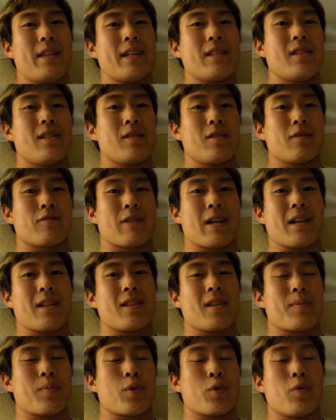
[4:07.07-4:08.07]
That's
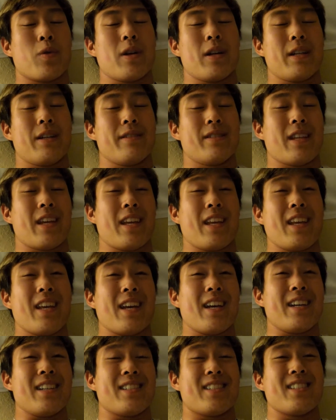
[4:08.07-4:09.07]
ranked number one. I was like,
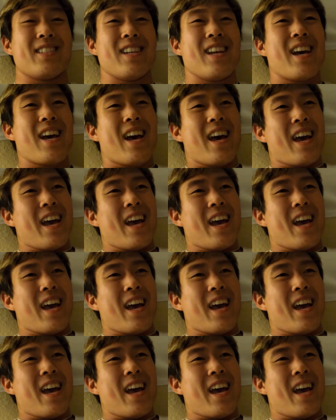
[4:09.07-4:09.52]
yes.